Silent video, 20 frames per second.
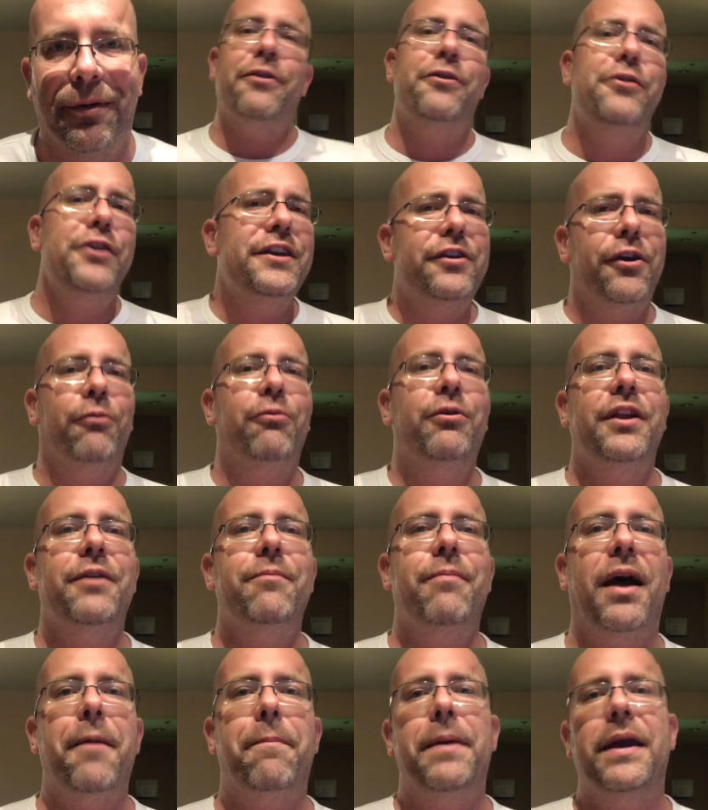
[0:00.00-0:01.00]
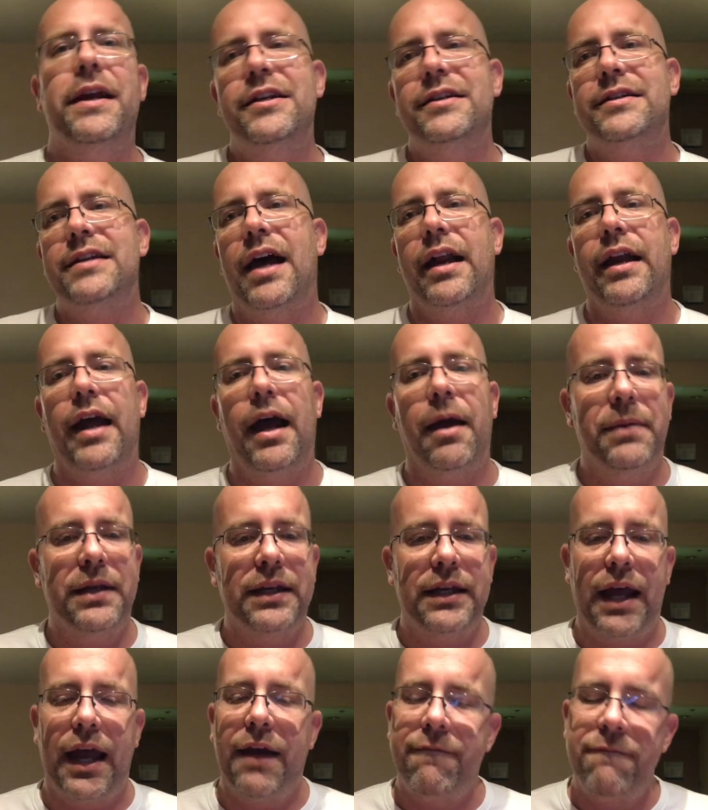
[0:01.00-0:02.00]
These are really my opinions on it. I
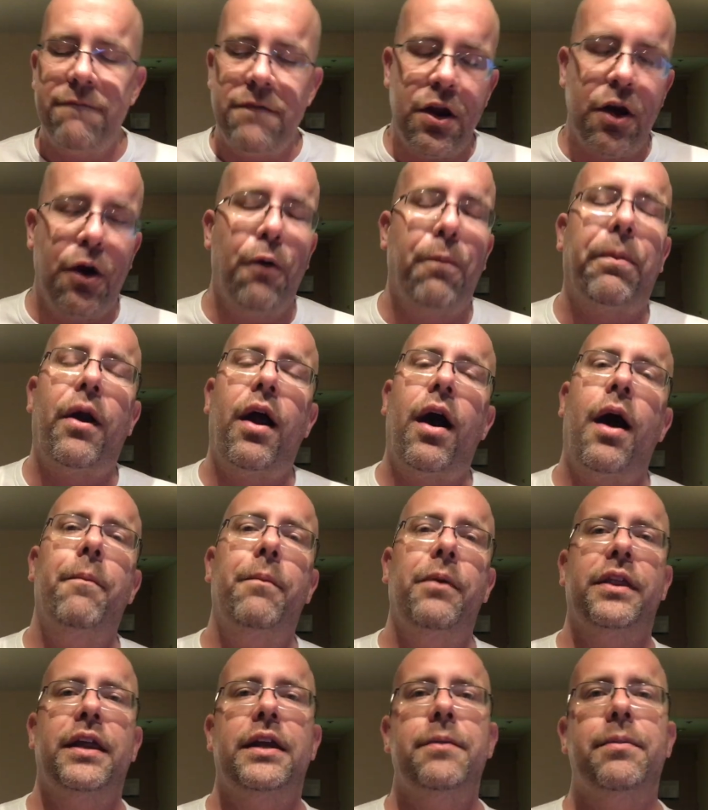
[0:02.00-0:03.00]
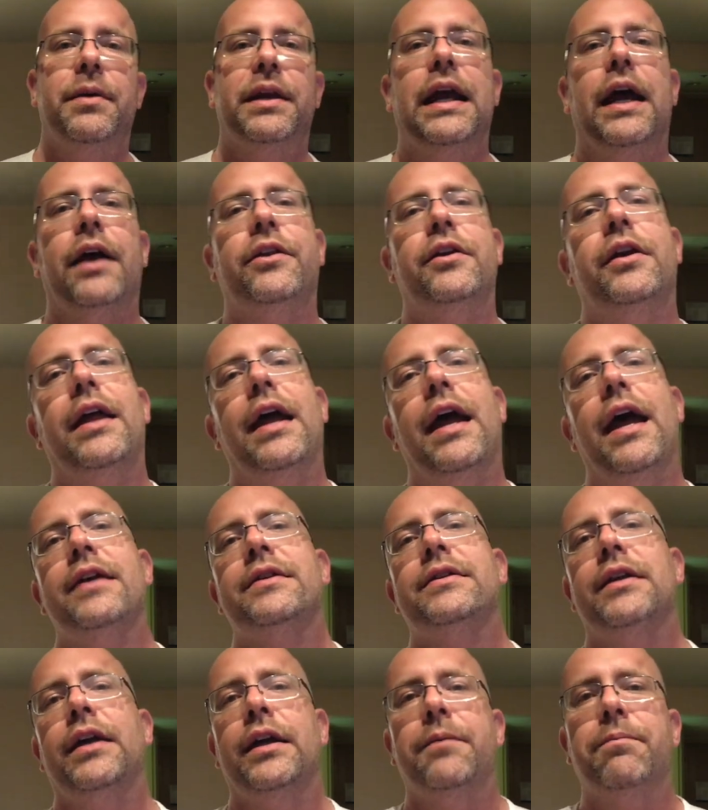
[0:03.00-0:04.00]
mean, I have no problem with anybody out there that
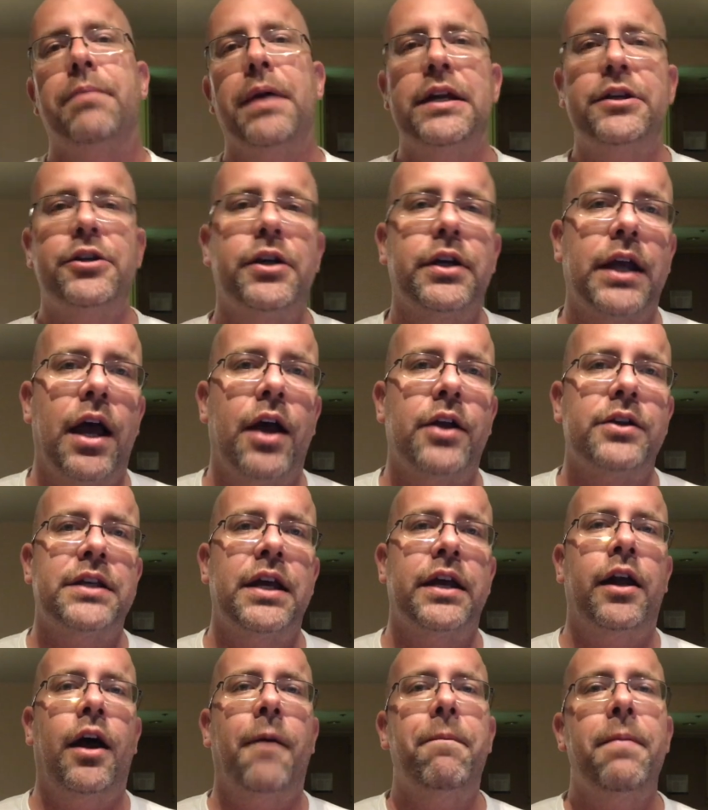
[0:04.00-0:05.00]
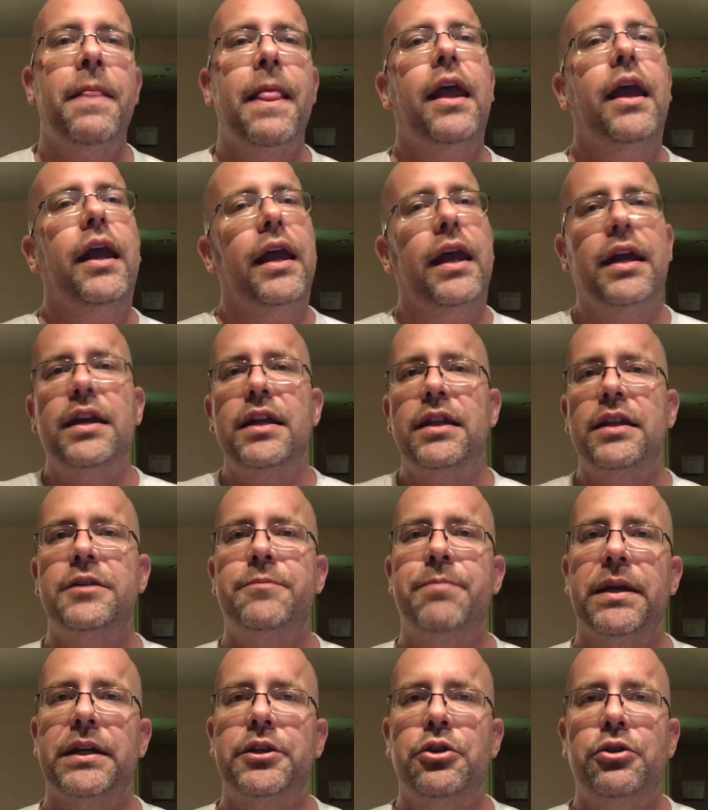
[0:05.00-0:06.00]
has a Patreon account set up, any of these
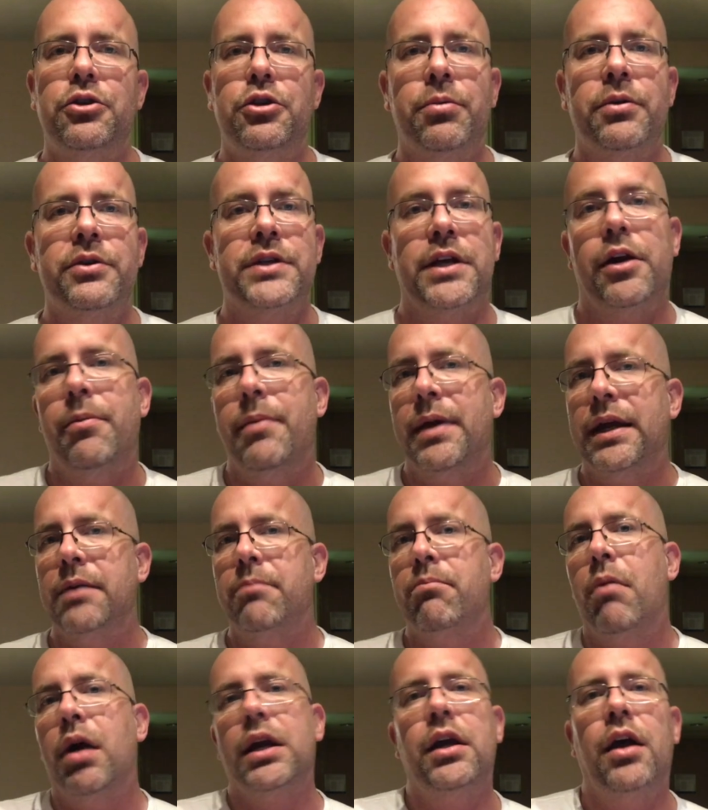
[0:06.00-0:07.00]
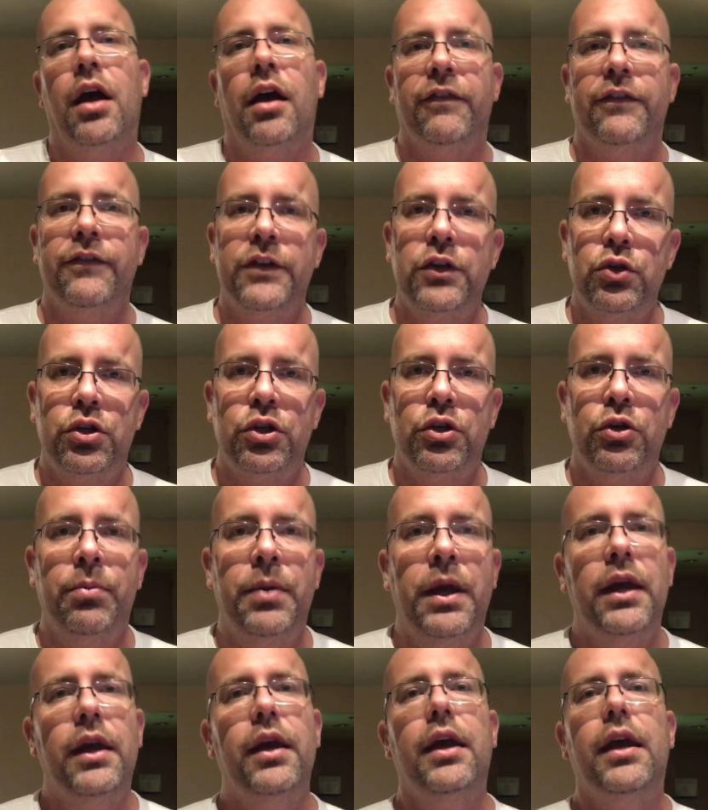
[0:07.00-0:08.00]
big YouTubers that are making money off of YouTube,